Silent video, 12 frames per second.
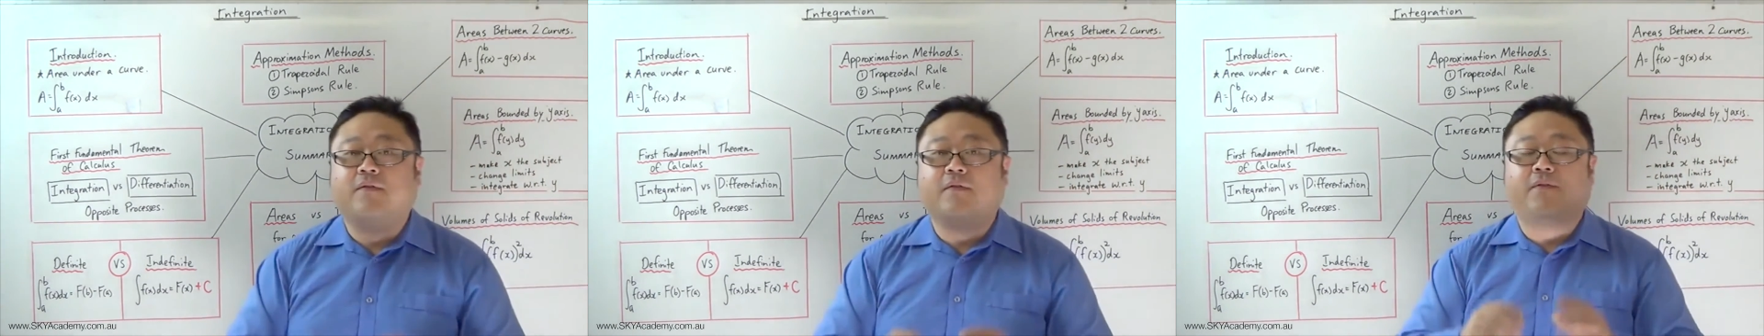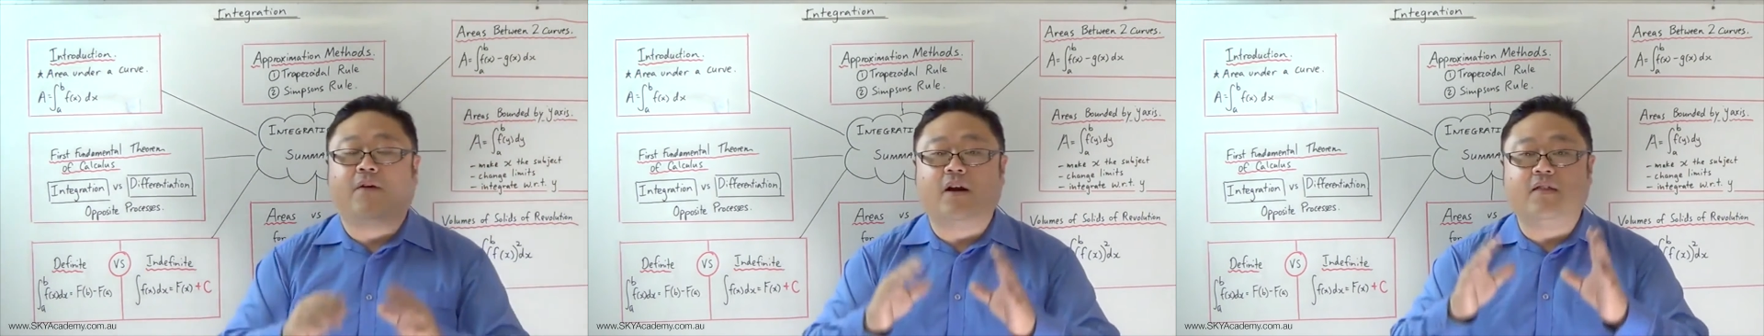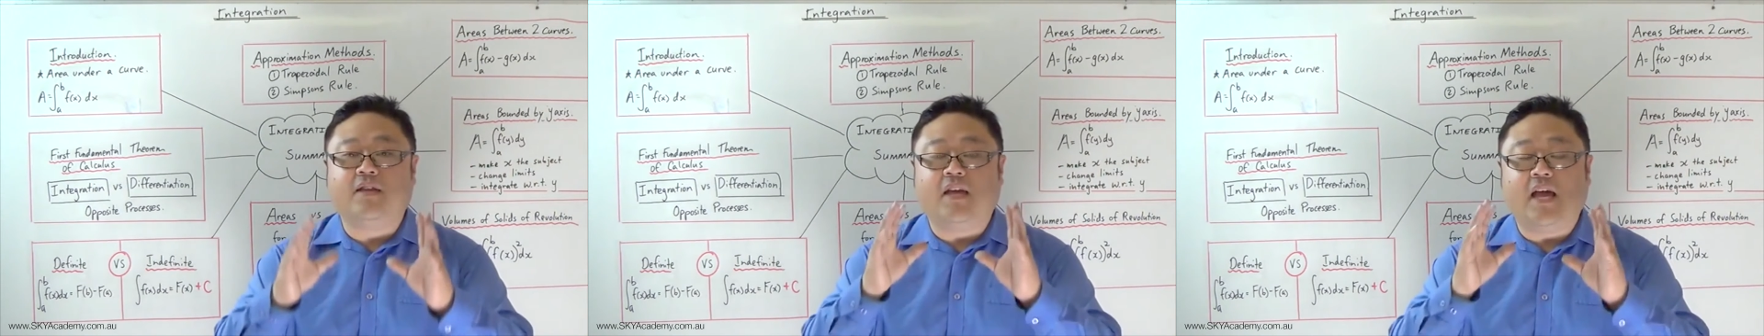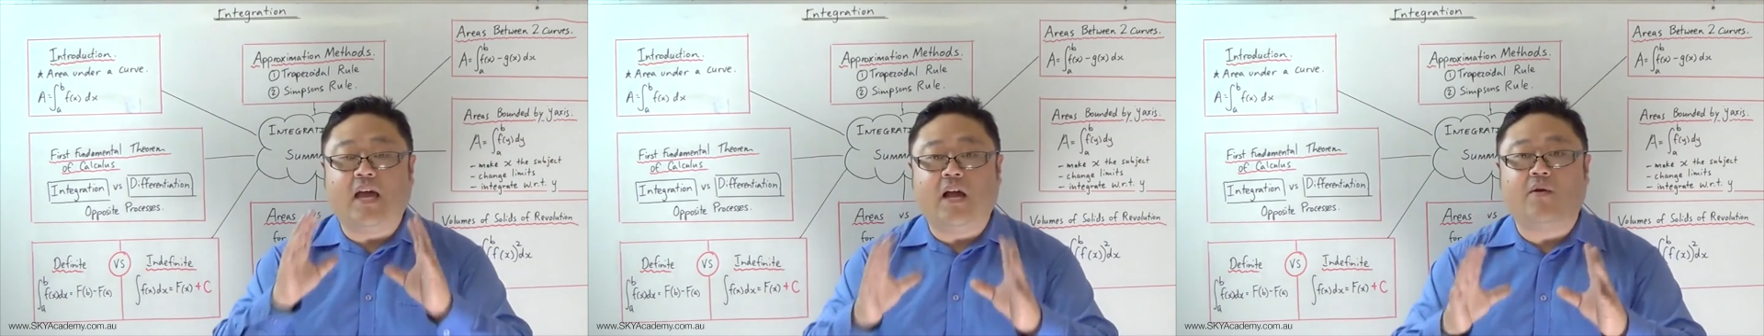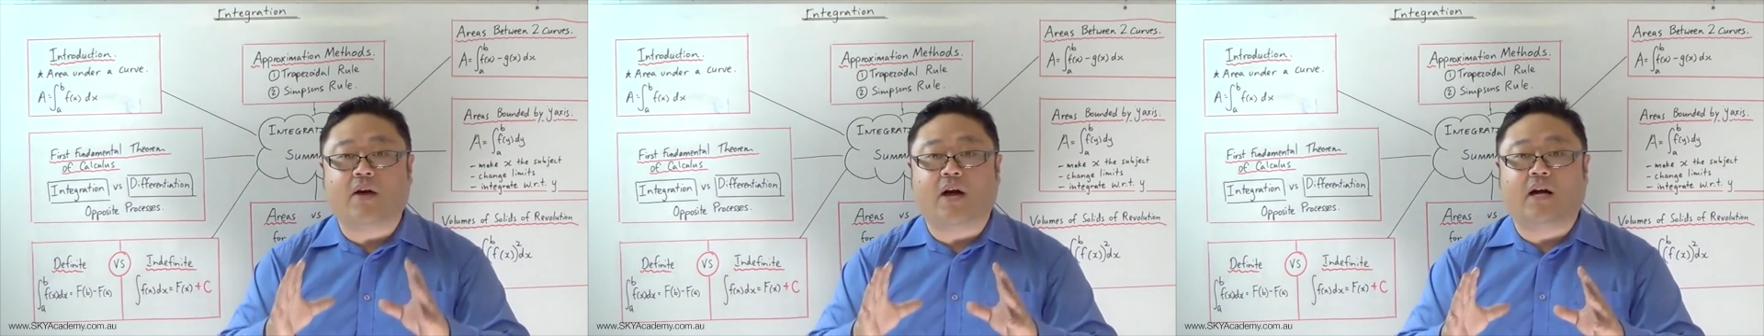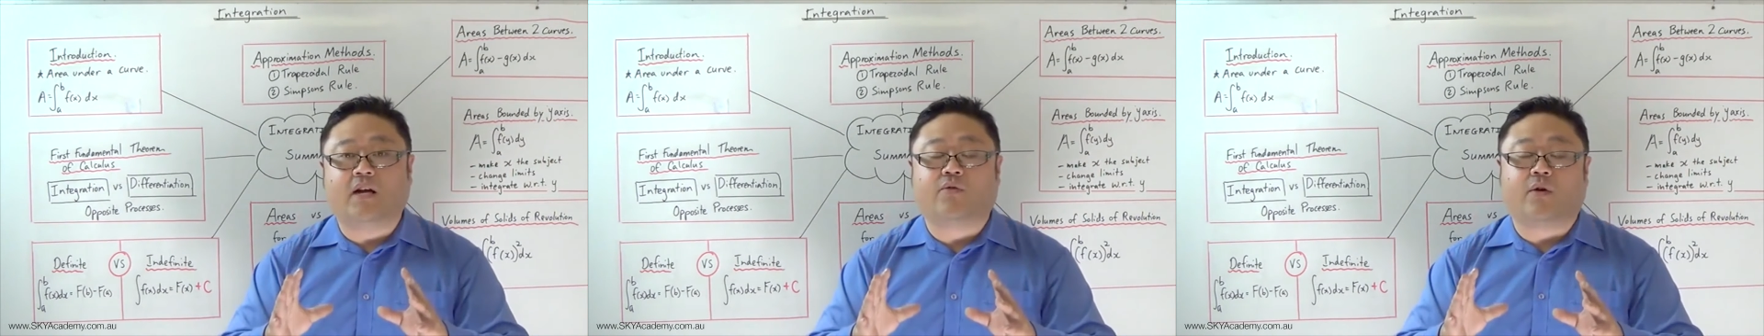for finding the
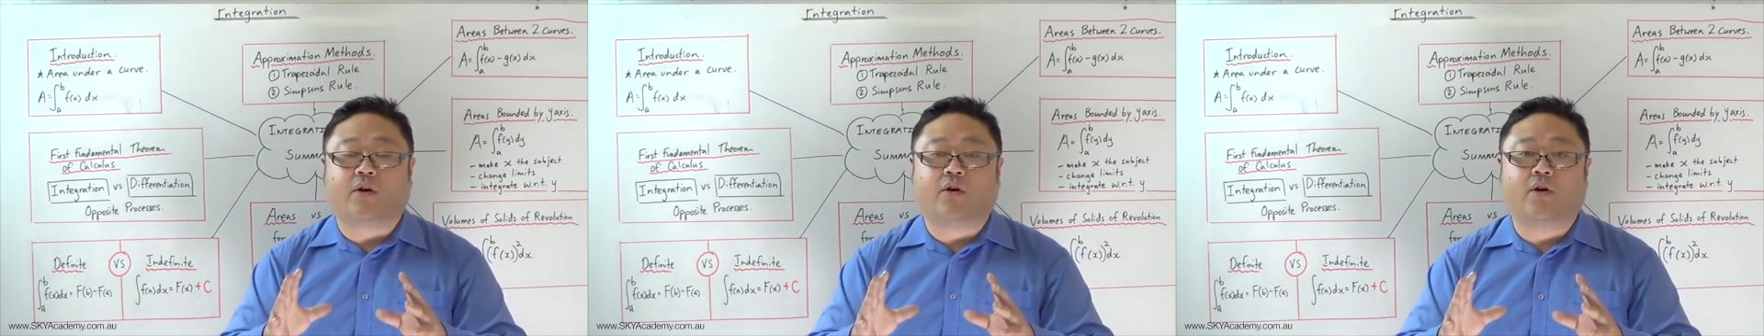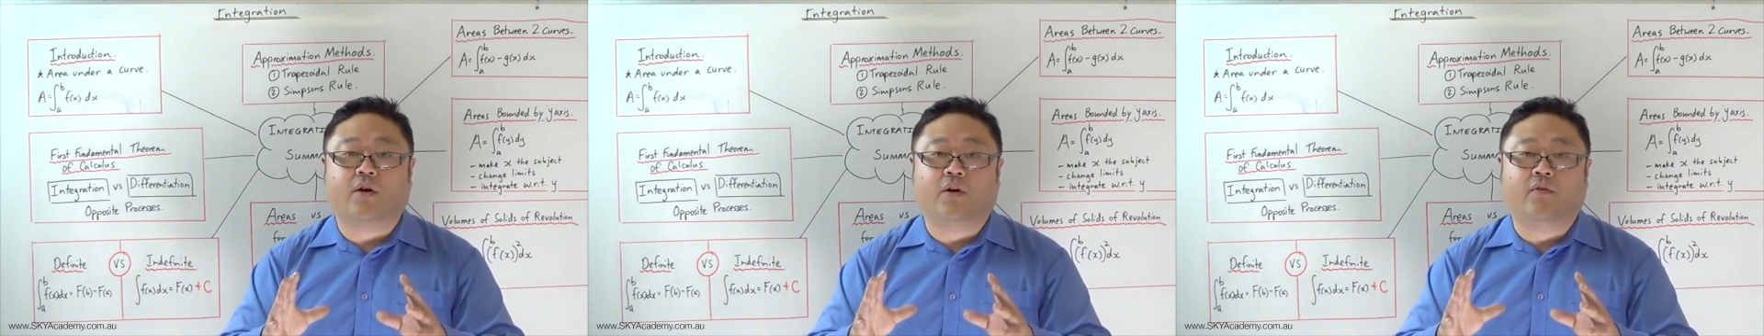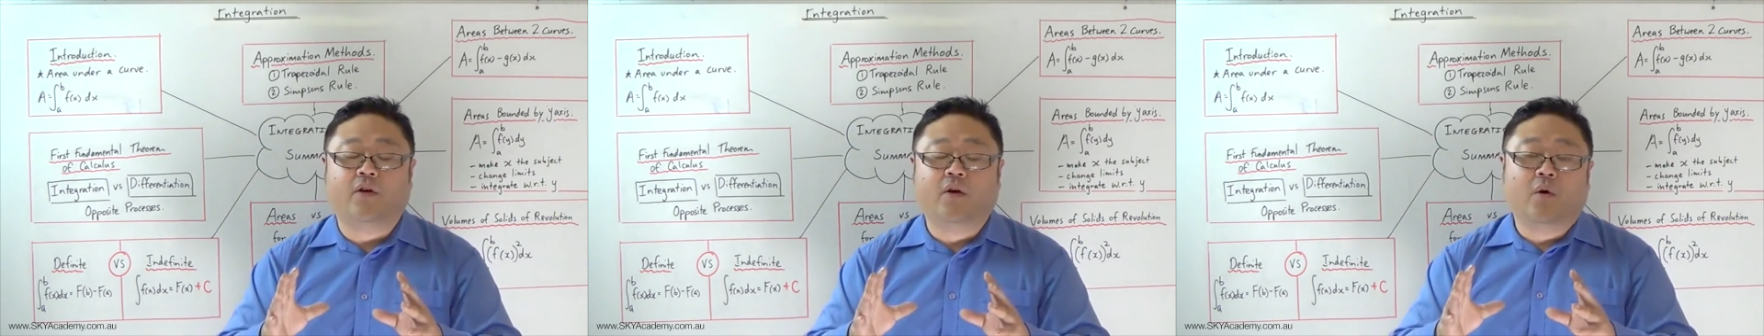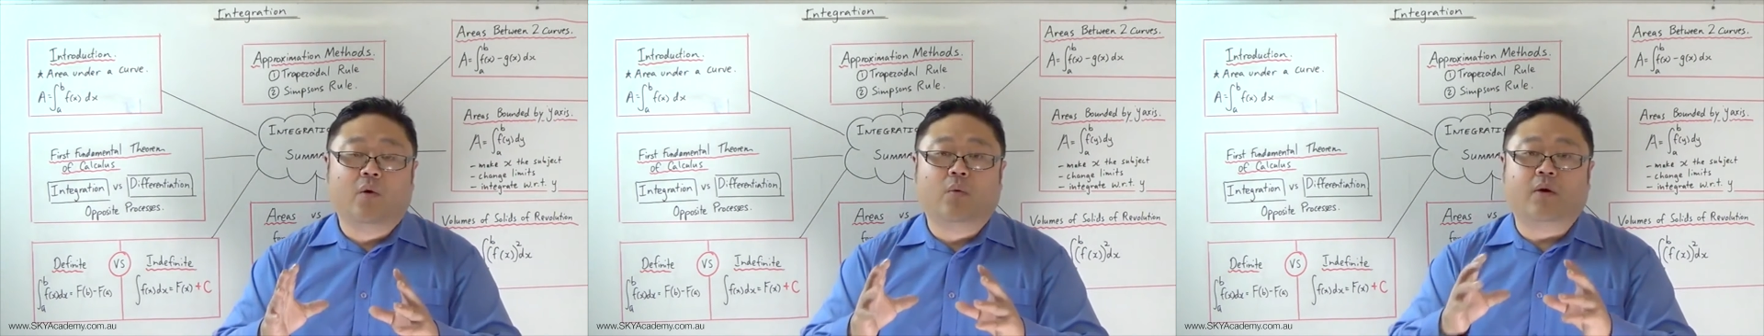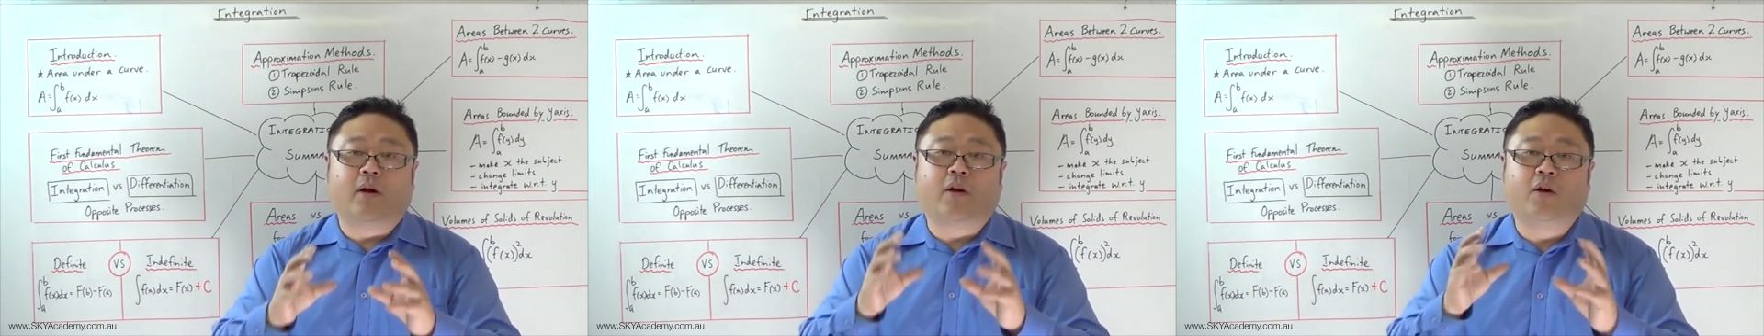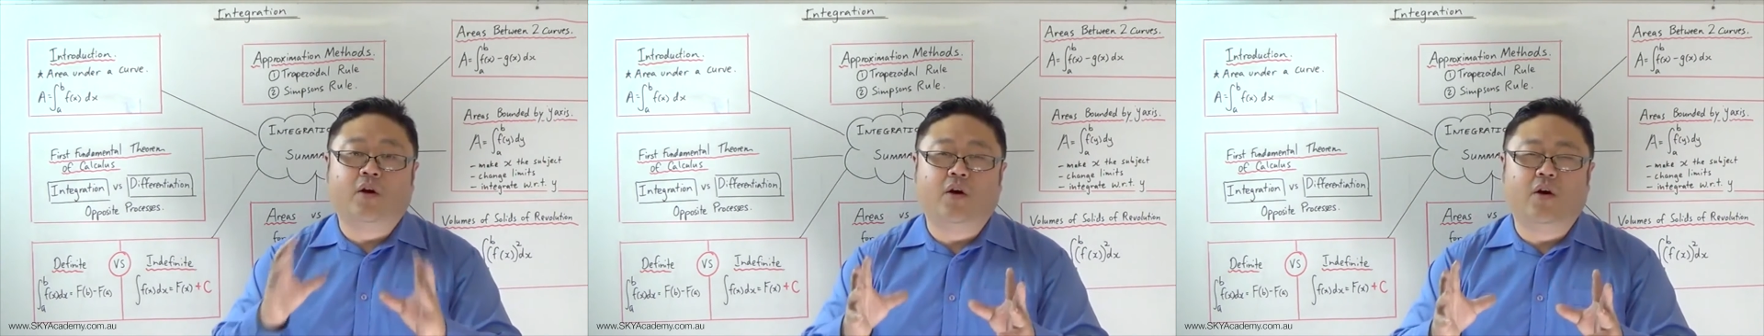area under a curve where a
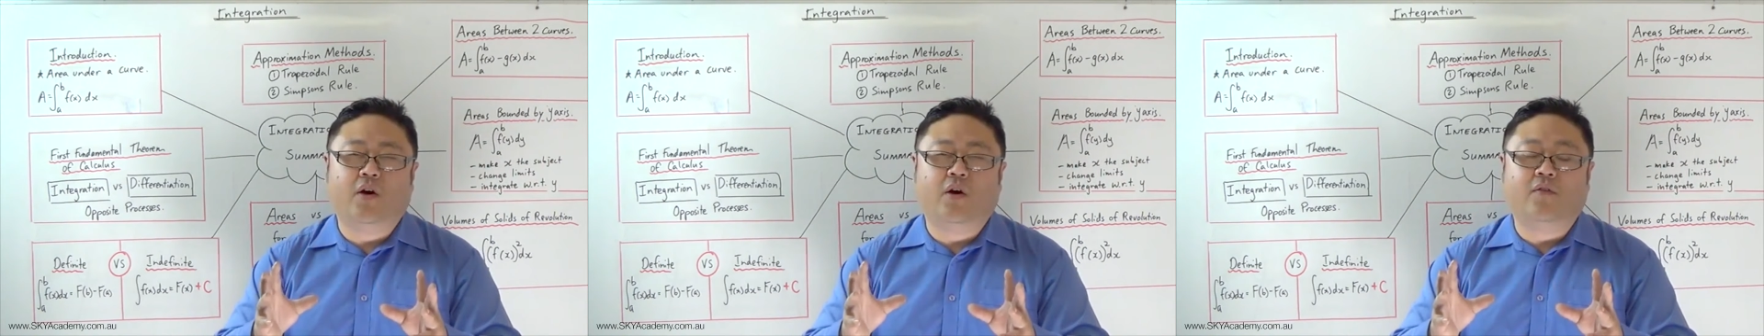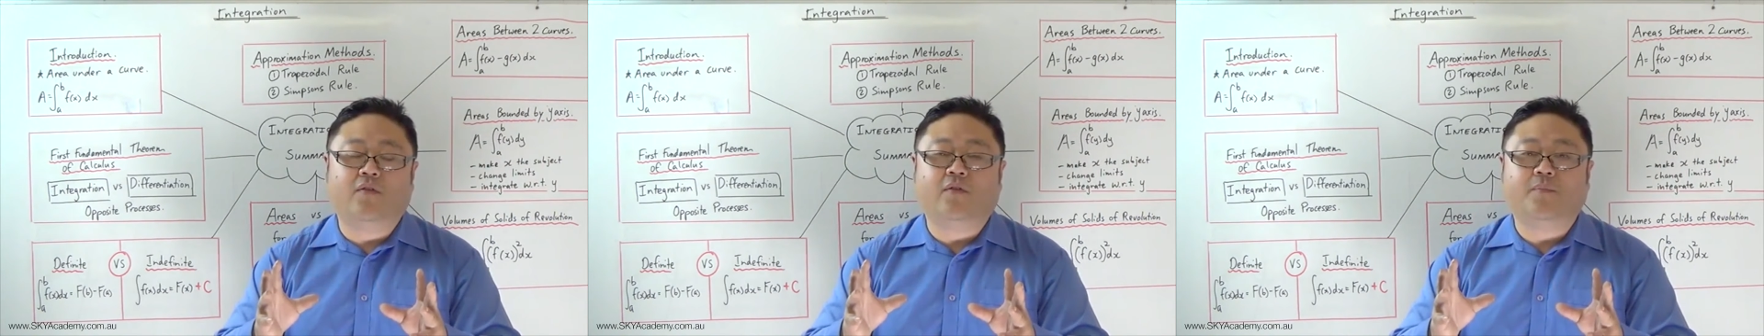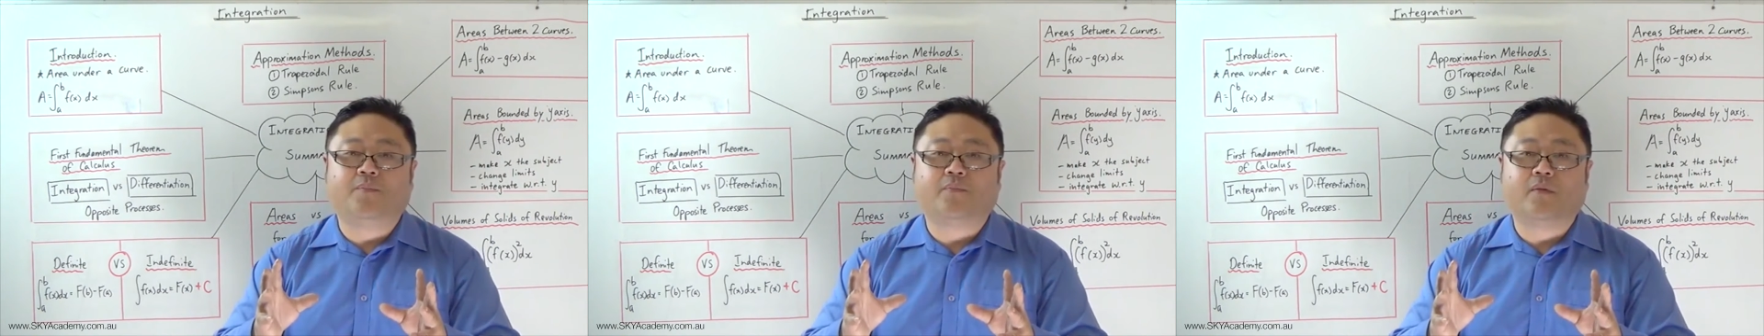curve